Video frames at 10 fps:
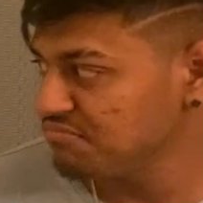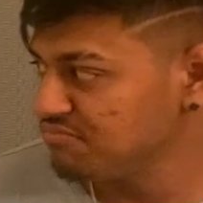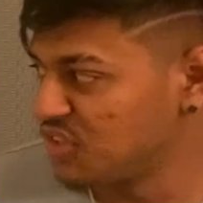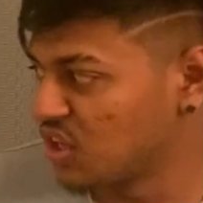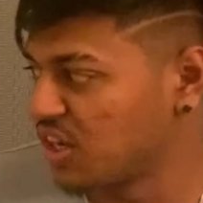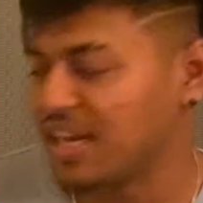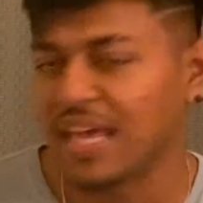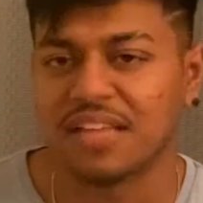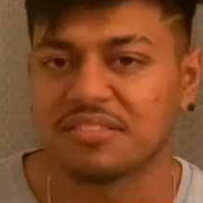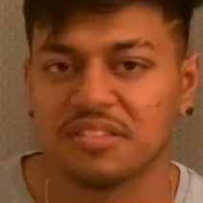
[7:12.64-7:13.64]
They're going to
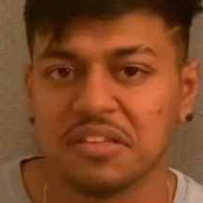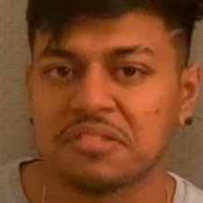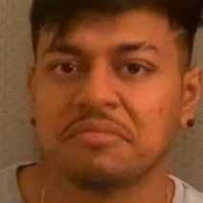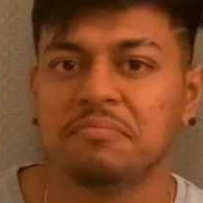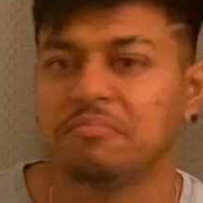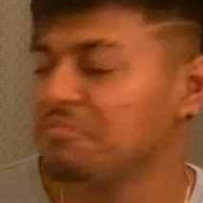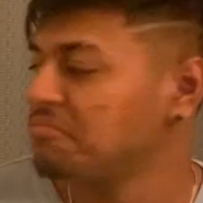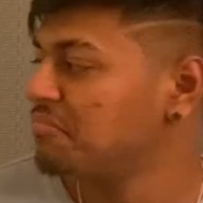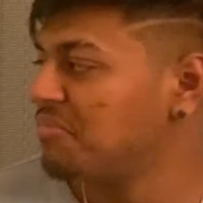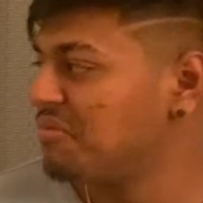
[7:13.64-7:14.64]
enhance this
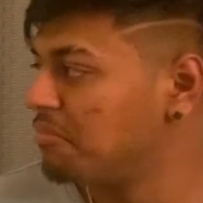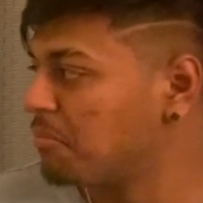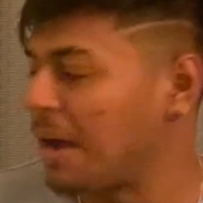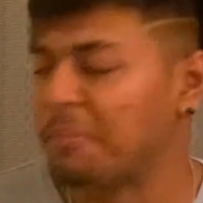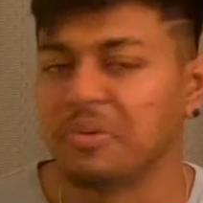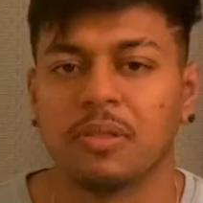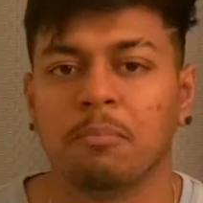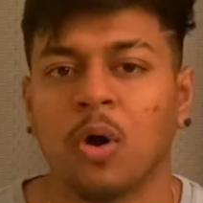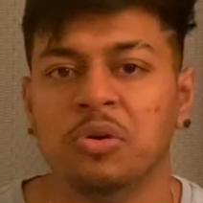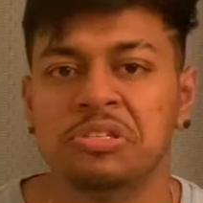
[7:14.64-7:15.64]
probably the
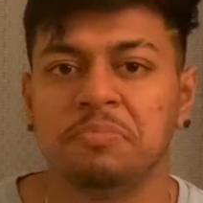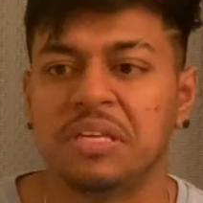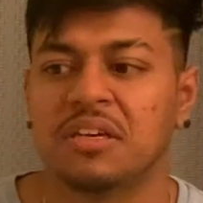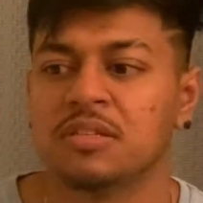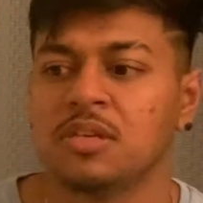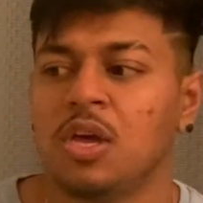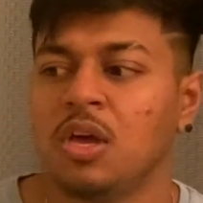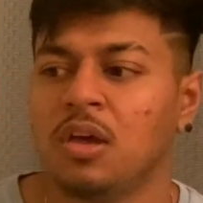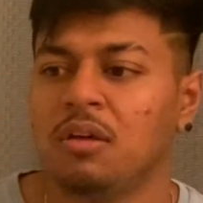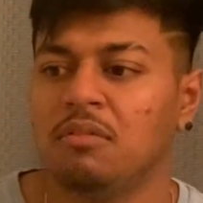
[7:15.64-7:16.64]
most, because
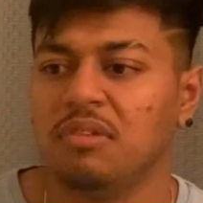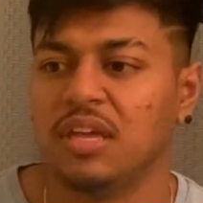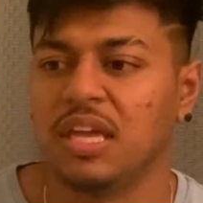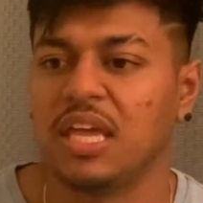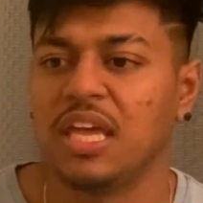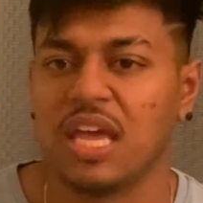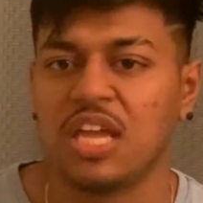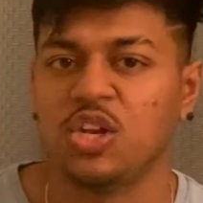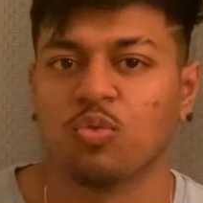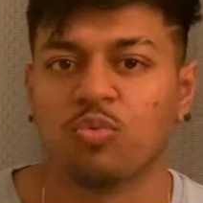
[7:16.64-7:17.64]
in
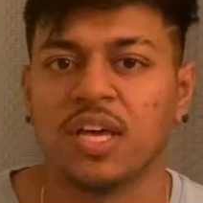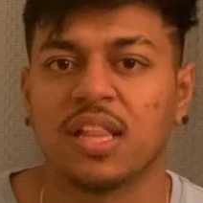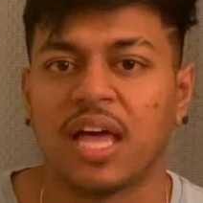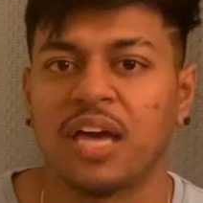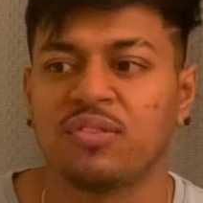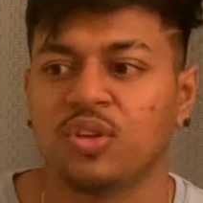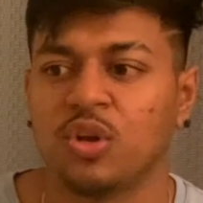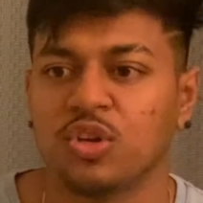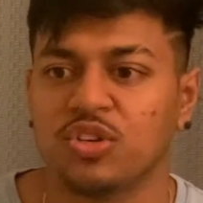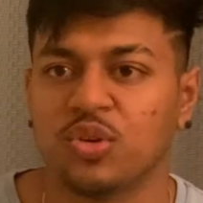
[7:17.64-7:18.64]
your real life, you know,
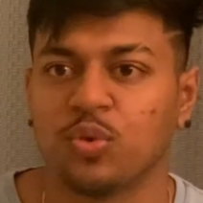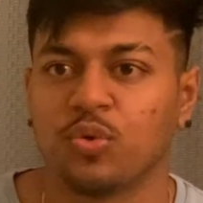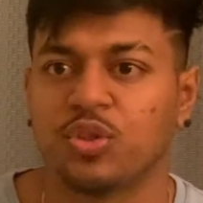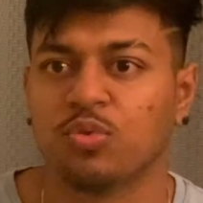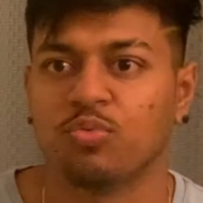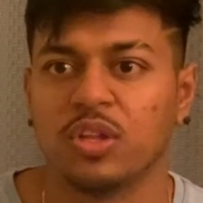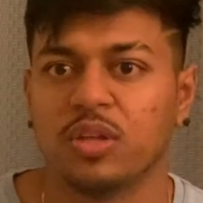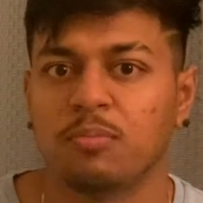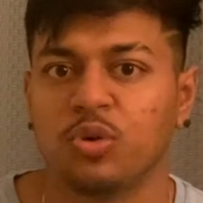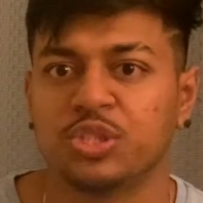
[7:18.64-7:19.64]
you're dealing with your real
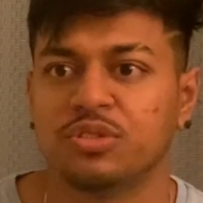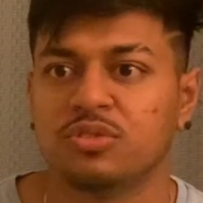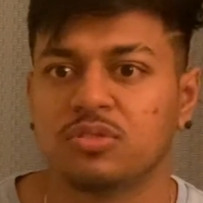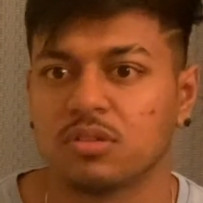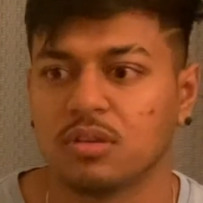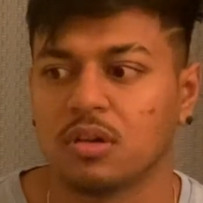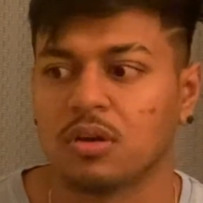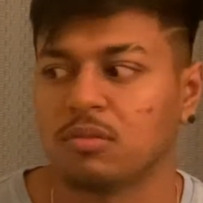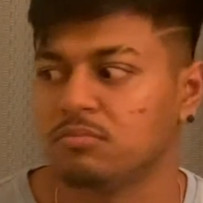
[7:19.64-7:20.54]
emotions, you know,